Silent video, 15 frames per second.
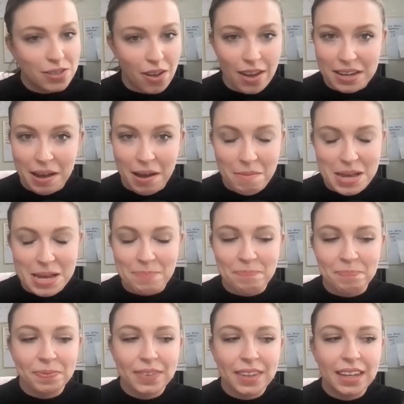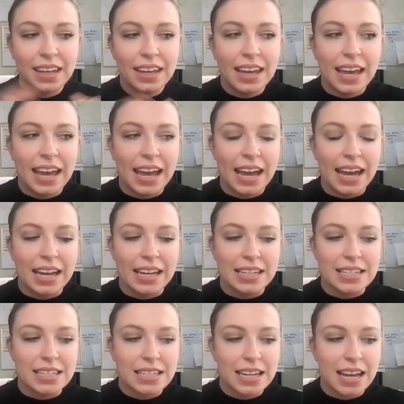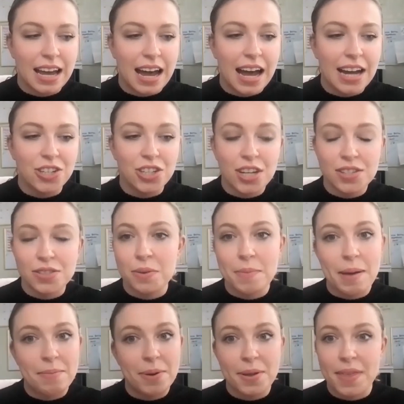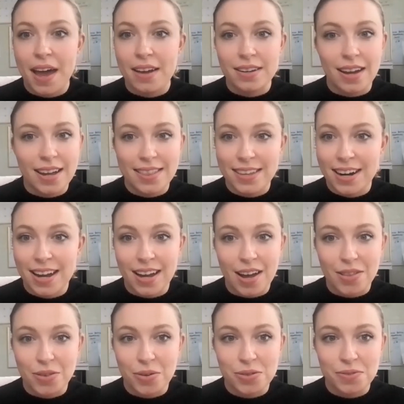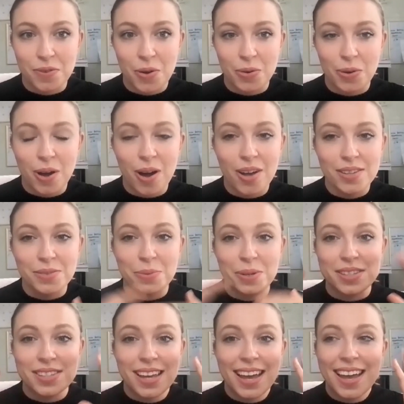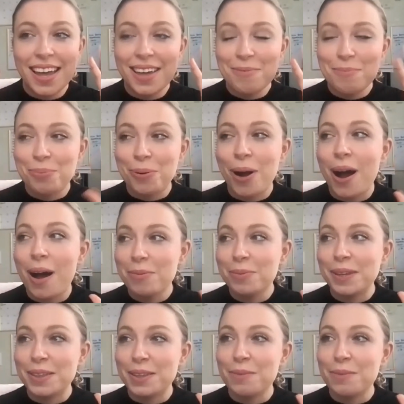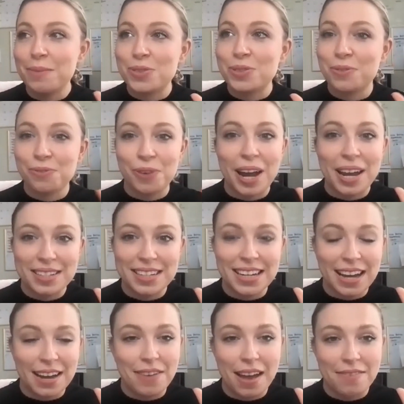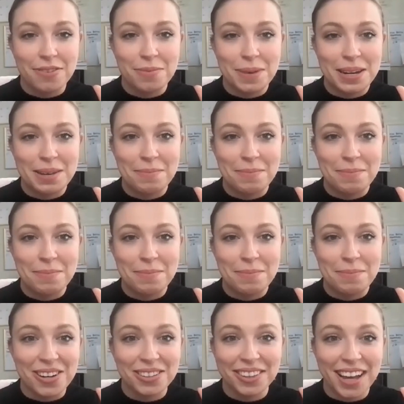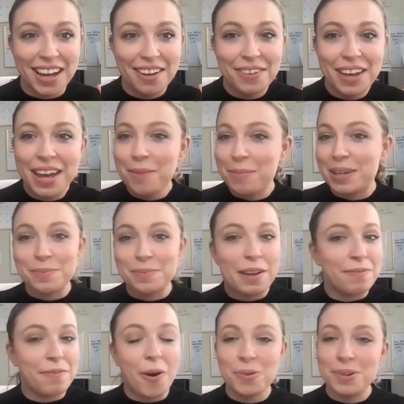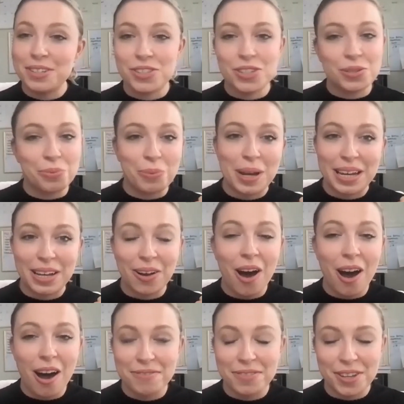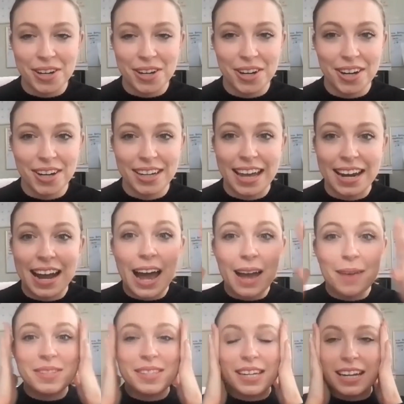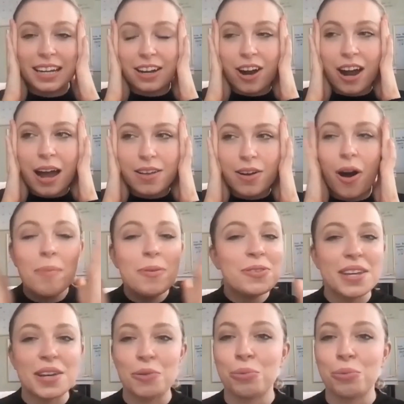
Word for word: saw it coming. And I just remember that night that I got those phone calls was probably the most frantic I've ever been in my entire life because my phone is just ringing off the hook and I'm sitting almost like